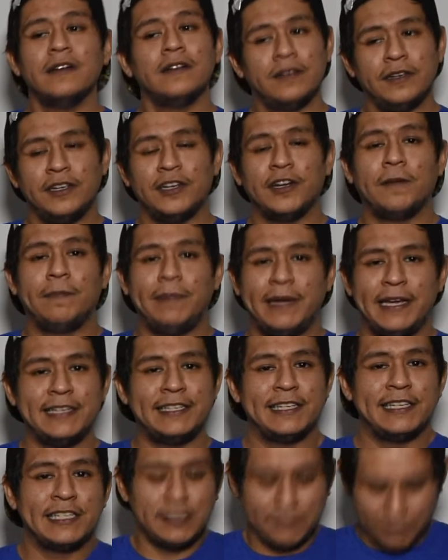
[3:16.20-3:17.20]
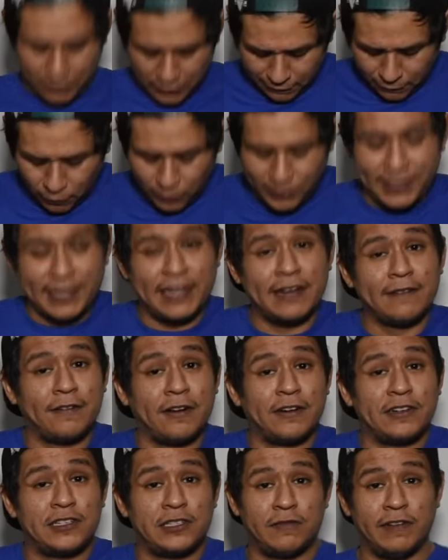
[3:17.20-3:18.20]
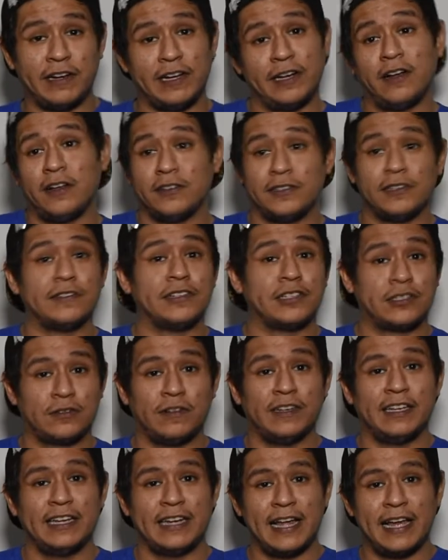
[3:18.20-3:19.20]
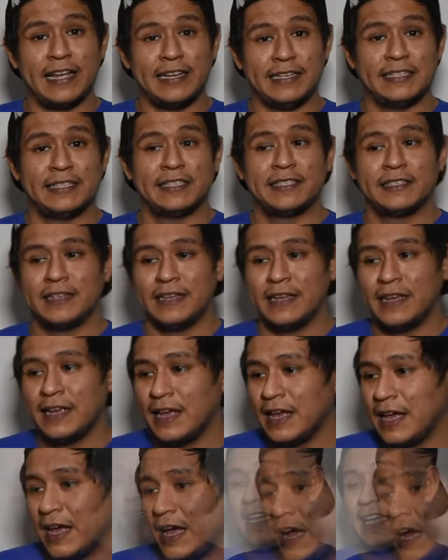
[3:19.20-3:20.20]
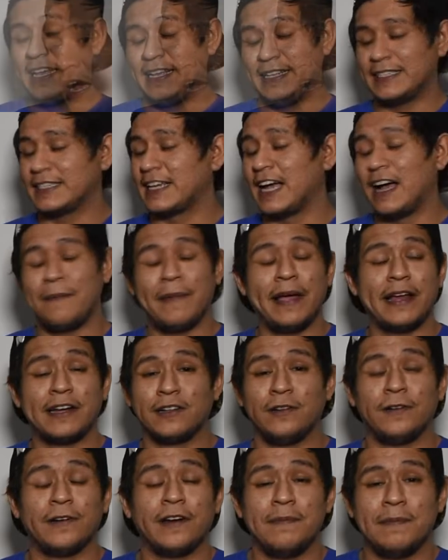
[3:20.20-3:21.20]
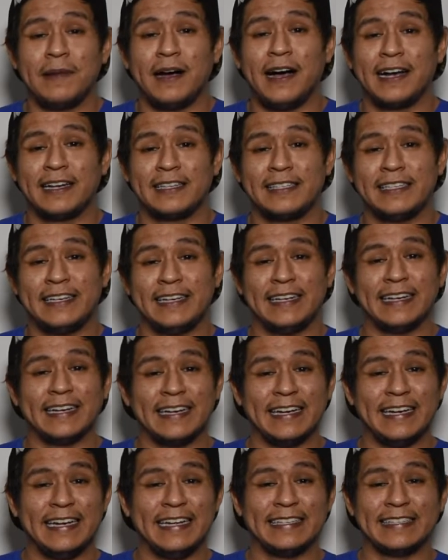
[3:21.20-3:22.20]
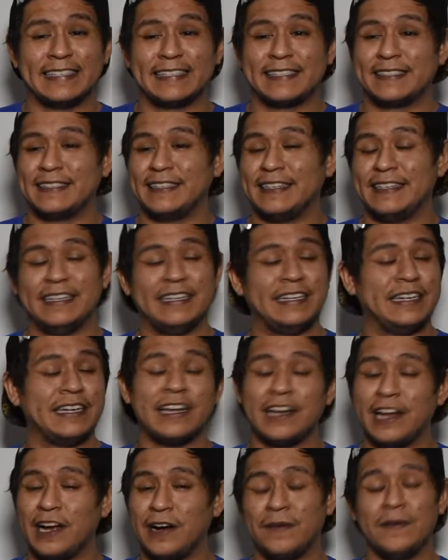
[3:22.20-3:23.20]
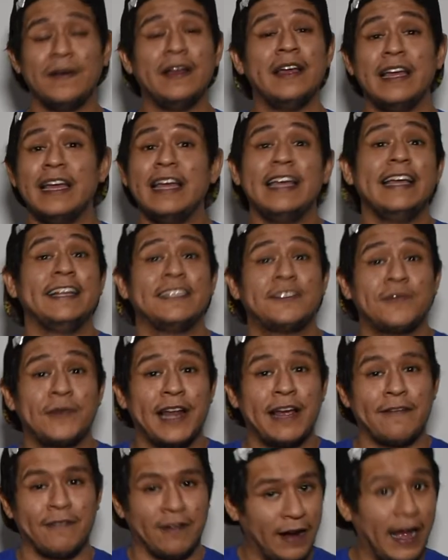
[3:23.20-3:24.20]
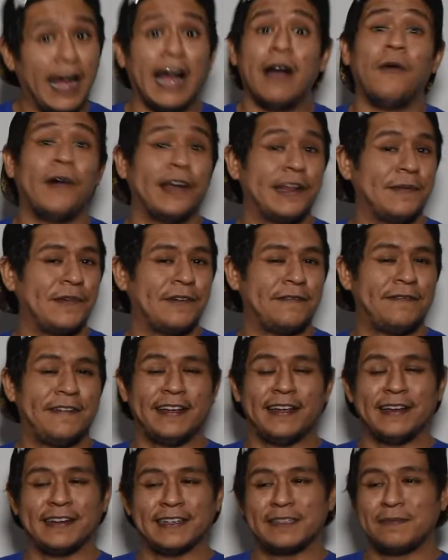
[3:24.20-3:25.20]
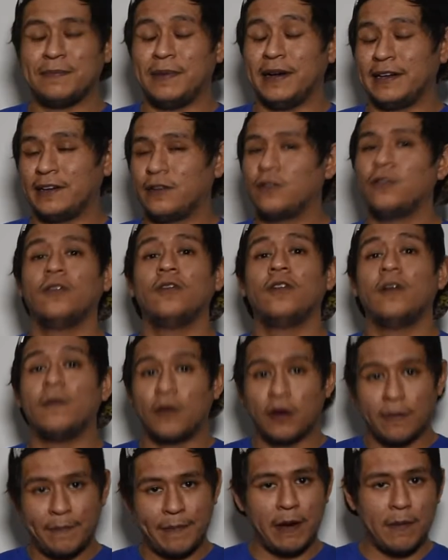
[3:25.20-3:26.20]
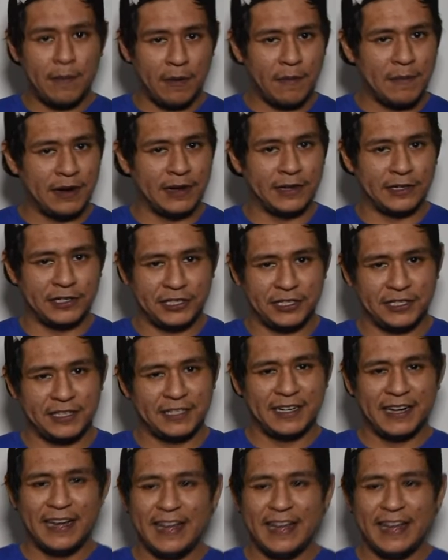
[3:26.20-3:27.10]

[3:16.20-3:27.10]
you know, pieces for the 4th anniversary and also just really nice. It's got Mandalorian boxing. It's, you know, it's whatever. I wanted more figures, but cool, more Boba merch.